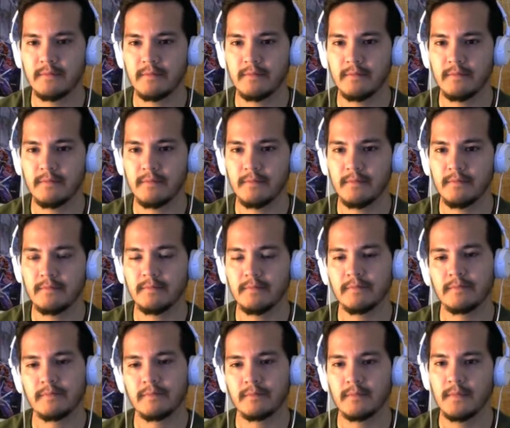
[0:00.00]

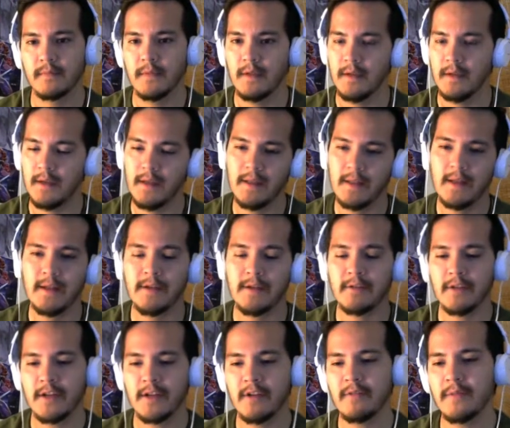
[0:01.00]
And then he'll
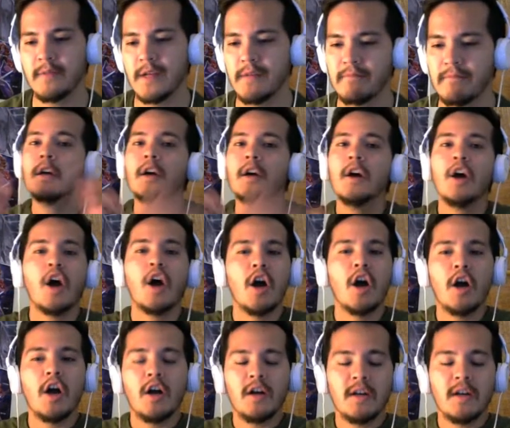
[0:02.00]
kill me.
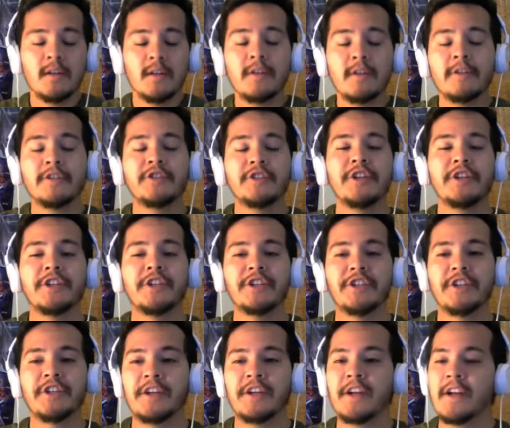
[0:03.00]
G
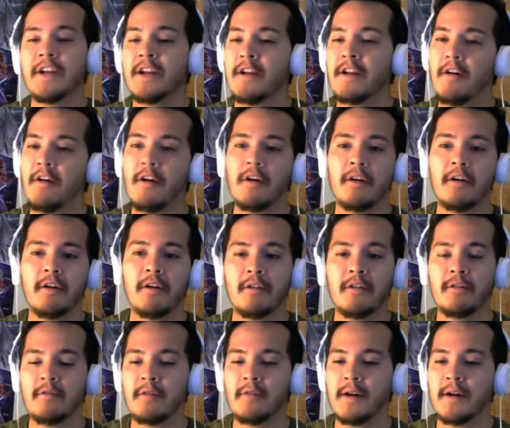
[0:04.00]
G.
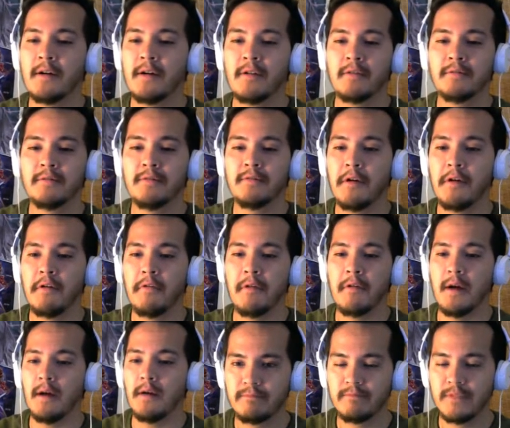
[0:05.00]
Oh well, oh
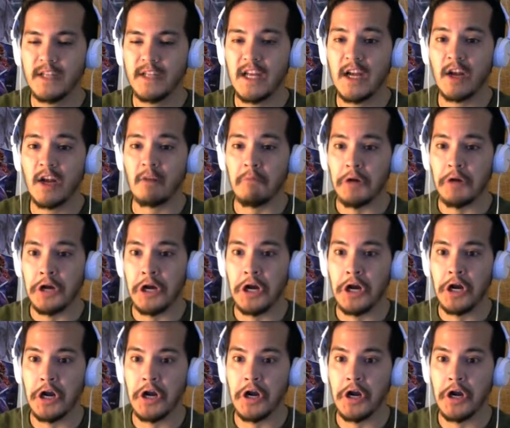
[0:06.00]
well. Kill me.